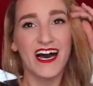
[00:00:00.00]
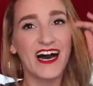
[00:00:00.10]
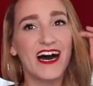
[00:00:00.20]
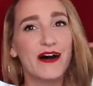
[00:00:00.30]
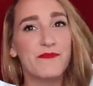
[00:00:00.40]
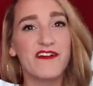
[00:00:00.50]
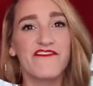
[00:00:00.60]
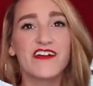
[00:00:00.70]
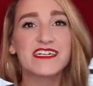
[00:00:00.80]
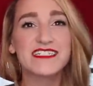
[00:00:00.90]

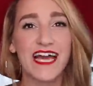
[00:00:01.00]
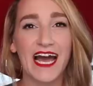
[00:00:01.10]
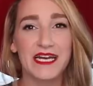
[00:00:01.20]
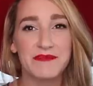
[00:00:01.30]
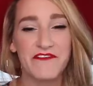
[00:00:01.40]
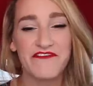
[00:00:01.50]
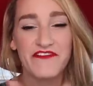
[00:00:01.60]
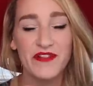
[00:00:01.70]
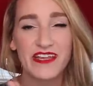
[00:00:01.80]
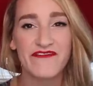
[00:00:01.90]
First time
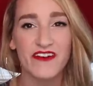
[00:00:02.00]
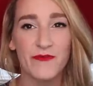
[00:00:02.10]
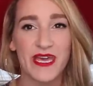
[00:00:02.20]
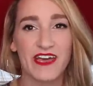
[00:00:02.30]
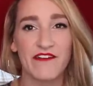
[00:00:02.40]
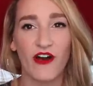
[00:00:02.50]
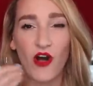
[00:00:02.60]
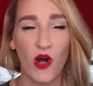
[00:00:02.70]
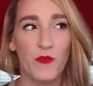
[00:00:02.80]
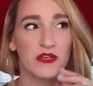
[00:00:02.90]
fully filming,
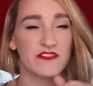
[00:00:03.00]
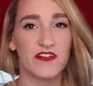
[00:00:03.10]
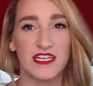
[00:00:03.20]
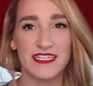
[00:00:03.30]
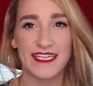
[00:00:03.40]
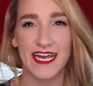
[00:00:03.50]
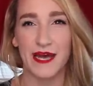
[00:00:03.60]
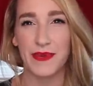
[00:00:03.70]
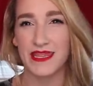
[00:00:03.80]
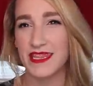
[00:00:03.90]
almost fully set
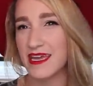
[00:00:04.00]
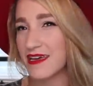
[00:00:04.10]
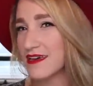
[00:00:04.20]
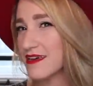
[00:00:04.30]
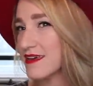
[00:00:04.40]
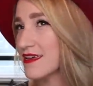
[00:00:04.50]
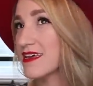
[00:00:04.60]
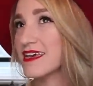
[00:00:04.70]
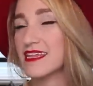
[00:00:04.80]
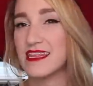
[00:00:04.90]
up. I think
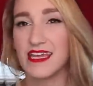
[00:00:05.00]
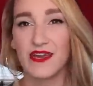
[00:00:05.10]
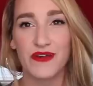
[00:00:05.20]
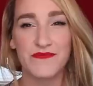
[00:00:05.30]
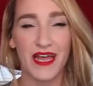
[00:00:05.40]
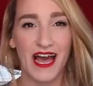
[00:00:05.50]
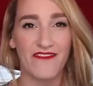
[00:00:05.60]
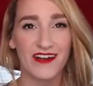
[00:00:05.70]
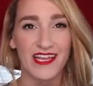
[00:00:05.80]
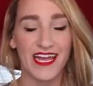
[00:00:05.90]
we might
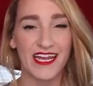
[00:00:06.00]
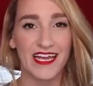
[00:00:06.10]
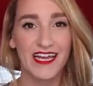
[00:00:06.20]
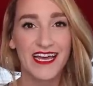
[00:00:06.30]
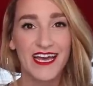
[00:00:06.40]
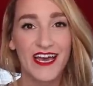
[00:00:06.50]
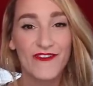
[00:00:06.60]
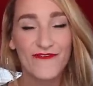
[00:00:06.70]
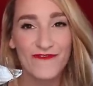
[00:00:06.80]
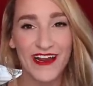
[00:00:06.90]
have our lighting
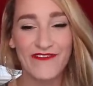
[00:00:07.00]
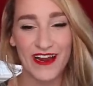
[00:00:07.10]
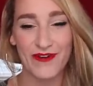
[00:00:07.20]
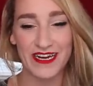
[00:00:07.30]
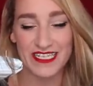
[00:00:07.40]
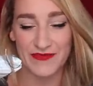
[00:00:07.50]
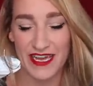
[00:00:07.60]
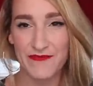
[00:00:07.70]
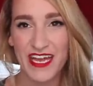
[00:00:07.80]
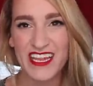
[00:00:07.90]
right where I want it to
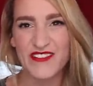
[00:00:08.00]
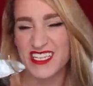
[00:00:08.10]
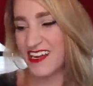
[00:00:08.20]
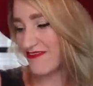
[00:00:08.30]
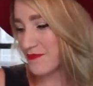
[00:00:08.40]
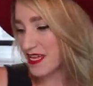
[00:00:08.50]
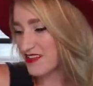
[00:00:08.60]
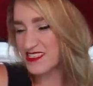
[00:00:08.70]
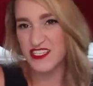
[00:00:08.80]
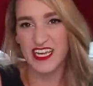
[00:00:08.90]
be. Am I close enough? Am I
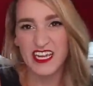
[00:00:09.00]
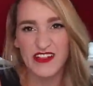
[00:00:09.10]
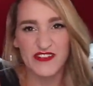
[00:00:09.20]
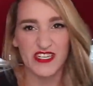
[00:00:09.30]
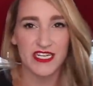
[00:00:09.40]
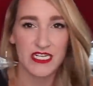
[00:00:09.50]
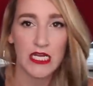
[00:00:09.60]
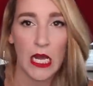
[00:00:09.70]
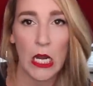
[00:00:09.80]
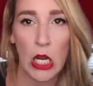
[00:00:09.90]
close? Should I get closer?
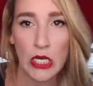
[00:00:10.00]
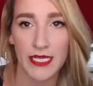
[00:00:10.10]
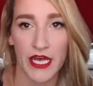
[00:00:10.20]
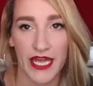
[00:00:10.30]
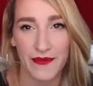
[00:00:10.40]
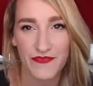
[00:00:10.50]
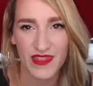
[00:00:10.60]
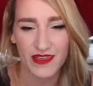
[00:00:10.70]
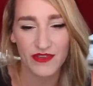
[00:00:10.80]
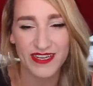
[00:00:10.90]
Okay.
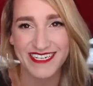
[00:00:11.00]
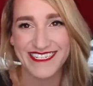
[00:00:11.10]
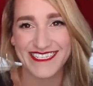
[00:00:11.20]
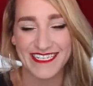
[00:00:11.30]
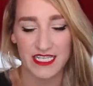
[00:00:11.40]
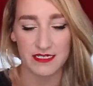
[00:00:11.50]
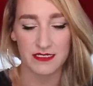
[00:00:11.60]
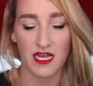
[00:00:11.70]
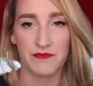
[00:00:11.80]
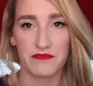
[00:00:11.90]
You can see the
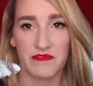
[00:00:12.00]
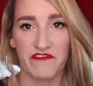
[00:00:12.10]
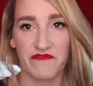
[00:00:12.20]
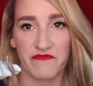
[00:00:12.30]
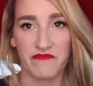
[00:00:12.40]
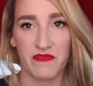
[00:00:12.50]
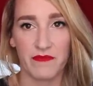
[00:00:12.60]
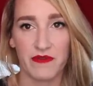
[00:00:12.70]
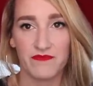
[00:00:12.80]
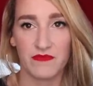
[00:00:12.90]
top of that.